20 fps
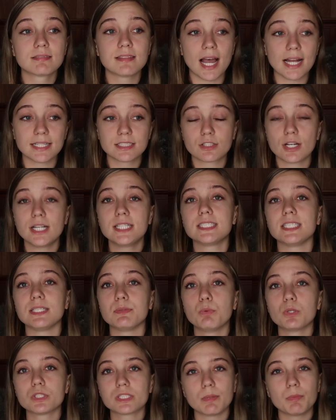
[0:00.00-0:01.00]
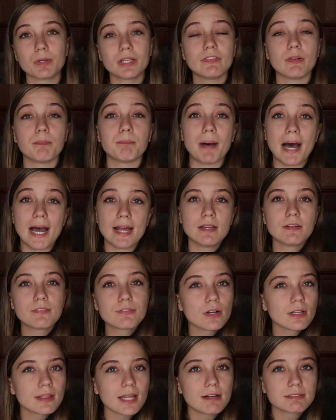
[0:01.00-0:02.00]
that's crazy. Will someone even buy it
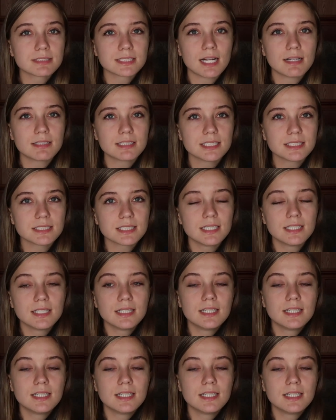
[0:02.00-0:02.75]
for $1,000?